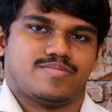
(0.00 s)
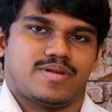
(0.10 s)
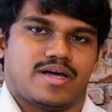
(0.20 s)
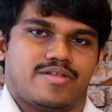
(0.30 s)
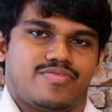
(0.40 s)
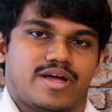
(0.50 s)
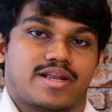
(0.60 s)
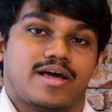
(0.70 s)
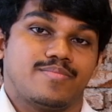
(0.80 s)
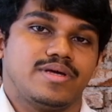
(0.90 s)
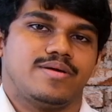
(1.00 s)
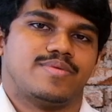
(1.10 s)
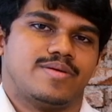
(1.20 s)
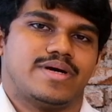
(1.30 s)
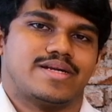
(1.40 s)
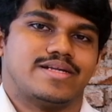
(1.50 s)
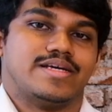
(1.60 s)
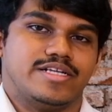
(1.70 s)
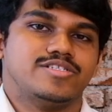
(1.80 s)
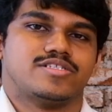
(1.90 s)
plan that can be implemented
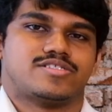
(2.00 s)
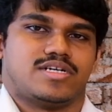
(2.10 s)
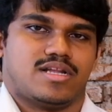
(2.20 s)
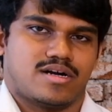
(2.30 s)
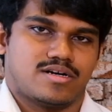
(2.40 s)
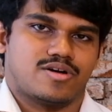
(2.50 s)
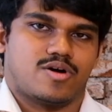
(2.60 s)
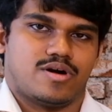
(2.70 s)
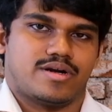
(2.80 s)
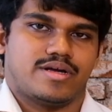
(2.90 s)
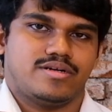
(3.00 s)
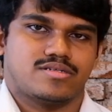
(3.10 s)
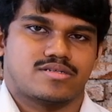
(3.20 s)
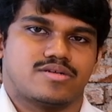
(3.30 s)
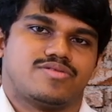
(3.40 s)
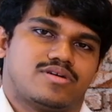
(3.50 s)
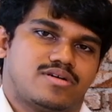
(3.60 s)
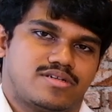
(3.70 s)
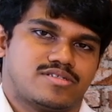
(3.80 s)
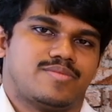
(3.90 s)
in the Sri Lankan context, the
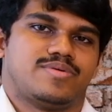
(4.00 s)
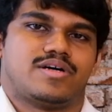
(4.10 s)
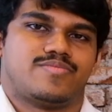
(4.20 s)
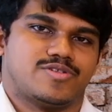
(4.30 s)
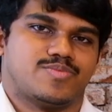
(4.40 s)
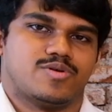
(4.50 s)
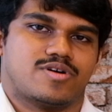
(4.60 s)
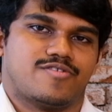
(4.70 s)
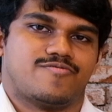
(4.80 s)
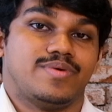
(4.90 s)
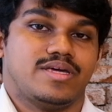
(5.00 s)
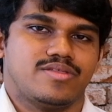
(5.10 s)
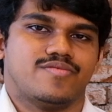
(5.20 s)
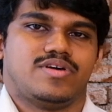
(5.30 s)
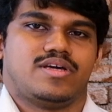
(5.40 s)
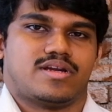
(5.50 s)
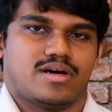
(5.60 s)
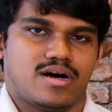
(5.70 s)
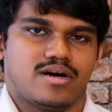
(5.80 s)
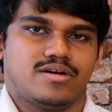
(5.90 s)
example that we spoke of being the
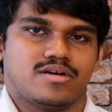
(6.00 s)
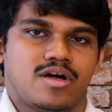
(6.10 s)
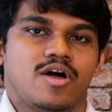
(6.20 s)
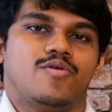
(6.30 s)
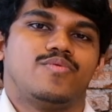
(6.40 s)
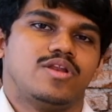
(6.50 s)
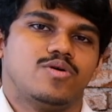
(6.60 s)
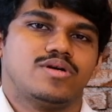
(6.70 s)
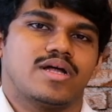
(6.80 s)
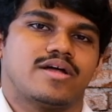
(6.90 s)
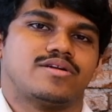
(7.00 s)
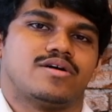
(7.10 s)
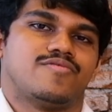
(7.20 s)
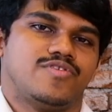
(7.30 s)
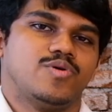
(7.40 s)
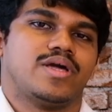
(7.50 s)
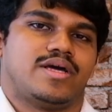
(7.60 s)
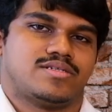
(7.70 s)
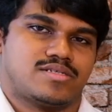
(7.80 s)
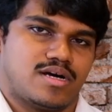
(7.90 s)
VNR, we looked at a few
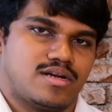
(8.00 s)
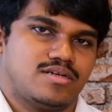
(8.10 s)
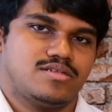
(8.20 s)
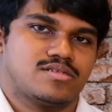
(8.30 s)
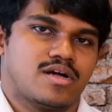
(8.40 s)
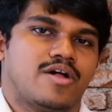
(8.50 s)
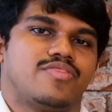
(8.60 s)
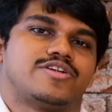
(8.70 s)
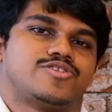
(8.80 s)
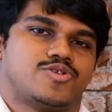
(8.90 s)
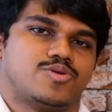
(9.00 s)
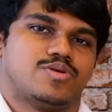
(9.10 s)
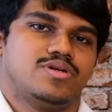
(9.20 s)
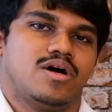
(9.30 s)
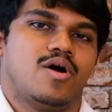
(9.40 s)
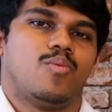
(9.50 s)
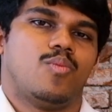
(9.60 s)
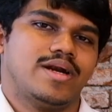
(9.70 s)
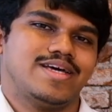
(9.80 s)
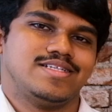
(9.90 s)
case studies that showed
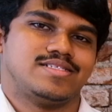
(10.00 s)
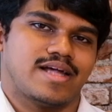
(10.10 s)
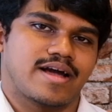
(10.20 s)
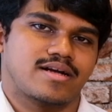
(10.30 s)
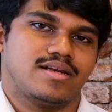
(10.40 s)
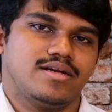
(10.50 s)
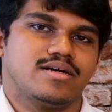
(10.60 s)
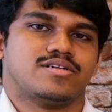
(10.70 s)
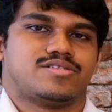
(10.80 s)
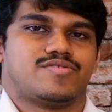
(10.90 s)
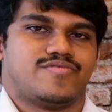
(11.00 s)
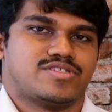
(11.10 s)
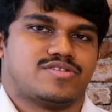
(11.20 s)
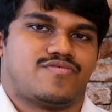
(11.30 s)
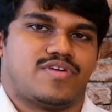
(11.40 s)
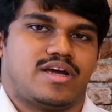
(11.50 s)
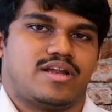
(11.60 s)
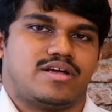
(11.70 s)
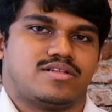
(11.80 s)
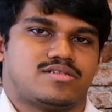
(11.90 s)
what exactly a conservation
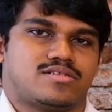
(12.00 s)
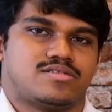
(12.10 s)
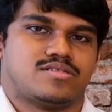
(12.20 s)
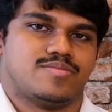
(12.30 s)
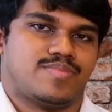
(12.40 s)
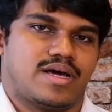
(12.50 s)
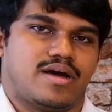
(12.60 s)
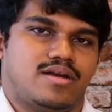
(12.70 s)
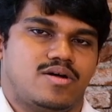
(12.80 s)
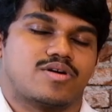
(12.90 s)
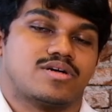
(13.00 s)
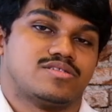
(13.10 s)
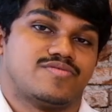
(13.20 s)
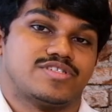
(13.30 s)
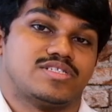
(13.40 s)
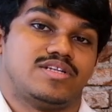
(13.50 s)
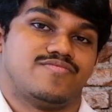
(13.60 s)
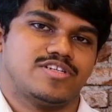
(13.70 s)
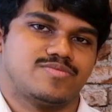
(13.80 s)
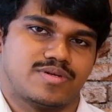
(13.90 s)
financial plan or a conservation
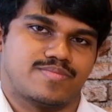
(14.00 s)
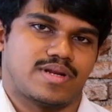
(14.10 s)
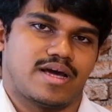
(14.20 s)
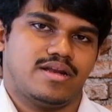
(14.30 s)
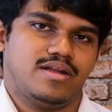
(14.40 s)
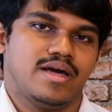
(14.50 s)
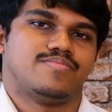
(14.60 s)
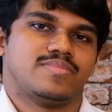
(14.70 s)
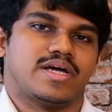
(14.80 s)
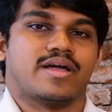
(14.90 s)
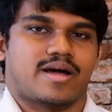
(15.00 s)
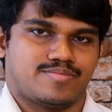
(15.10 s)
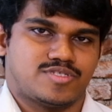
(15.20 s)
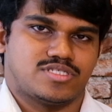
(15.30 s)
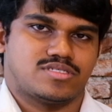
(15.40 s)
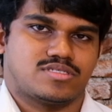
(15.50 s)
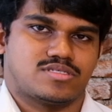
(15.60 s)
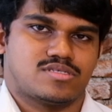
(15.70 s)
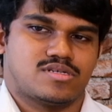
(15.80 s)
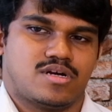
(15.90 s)
investment plan encaptures.
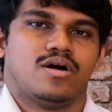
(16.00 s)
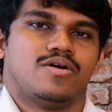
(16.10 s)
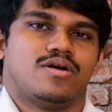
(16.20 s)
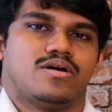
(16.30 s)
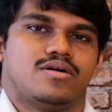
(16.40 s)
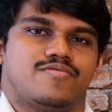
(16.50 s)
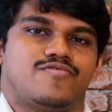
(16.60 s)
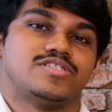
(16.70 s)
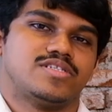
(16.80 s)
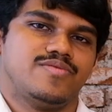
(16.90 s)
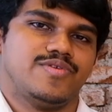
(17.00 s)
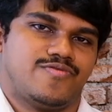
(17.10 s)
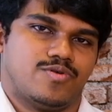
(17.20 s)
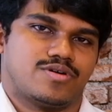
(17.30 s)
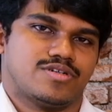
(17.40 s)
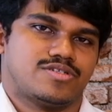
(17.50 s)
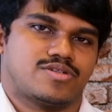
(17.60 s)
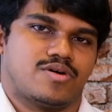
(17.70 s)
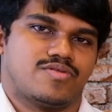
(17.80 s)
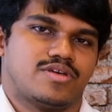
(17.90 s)
Firstly, we focused
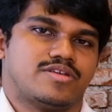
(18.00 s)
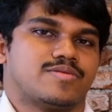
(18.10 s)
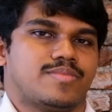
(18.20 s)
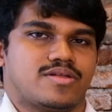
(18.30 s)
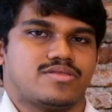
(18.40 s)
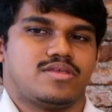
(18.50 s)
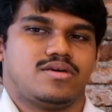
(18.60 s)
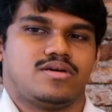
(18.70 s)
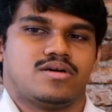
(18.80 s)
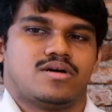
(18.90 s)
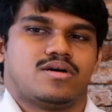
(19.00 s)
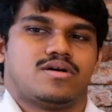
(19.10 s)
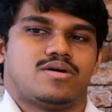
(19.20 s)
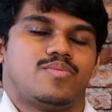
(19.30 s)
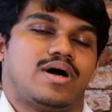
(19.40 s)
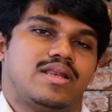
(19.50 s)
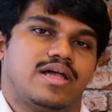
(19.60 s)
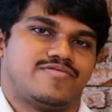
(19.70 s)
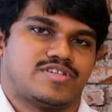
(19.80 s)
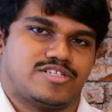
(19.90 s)
on the Hitamanthi
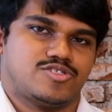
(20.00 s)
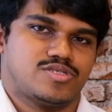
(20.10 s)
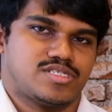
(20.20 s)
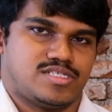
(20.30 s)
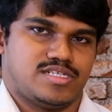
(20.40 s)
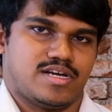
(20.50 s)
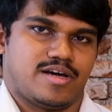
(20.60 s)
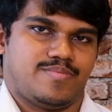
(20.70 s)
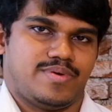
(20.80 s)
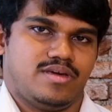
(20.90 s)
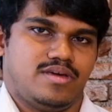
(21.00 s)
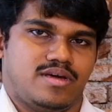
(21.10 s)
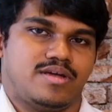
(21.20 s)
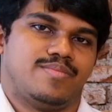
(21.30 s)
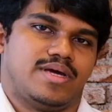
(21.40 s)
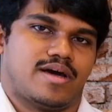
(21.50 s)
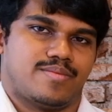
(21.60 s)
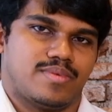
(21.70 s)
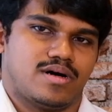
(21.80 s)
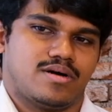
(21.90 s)
Wildlife Sanctuary CIP in
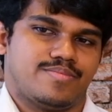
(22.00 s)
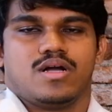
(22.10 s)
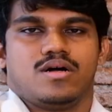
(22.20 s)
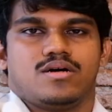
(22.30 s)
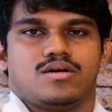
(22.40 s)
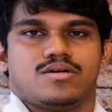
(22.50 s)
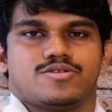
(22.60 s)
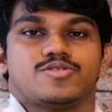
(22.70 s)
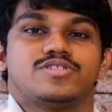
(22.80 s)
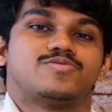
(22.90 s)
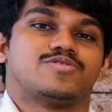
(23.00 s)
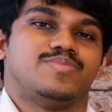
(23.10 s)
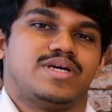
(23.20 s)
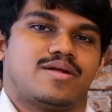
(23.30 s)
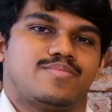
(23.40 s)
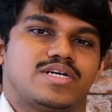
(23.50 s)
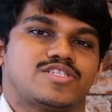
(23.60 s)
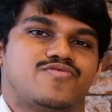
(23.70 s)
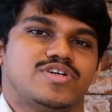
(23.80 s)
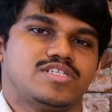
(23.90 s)
Myanmar. So this was Myanmar's
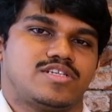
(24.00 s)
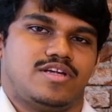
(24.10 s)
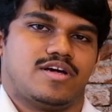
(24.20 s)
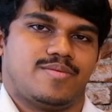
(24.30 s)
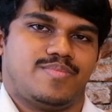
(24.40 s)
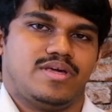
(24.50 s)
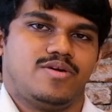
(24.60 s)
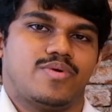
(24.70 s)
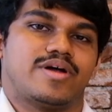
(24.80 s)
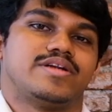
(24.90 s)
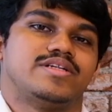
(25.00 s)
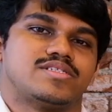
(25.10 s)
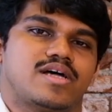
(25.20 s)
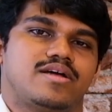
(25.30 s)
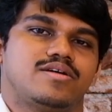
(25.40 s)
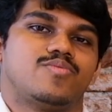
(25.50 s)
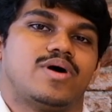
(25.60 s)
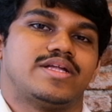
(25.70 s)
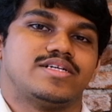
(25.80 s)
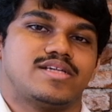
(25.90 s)
first CIP where it decided
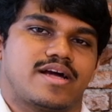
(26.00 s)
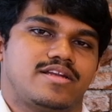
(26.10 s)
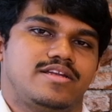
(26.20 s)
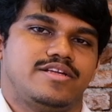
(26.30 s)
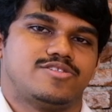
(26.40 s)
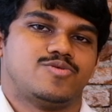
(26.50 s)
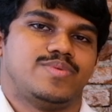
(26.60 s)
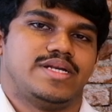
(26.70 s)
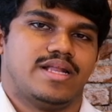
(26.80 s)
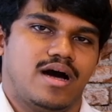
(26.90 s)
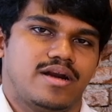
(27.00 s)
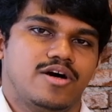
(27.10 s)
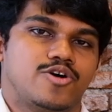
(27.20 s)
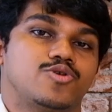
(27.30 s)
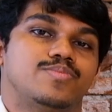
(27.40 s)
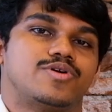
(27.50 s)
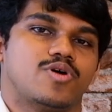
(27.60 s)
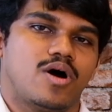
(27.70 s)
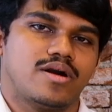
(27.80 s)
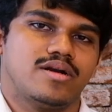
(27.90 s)
what exactly needs to be done to
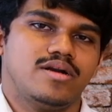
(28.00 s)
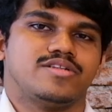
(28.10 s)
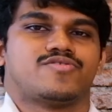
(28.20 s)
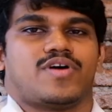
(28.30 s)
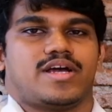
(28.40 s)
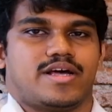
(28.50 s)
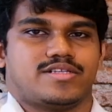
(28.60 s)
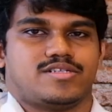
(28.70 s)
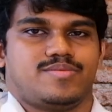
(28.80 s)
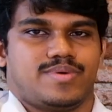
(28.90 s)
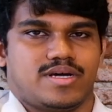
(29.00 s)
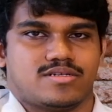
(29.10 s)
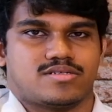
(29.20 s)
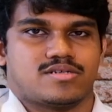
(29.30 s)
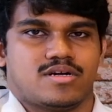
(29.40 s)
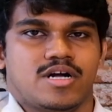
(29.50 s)
broaden its financing base.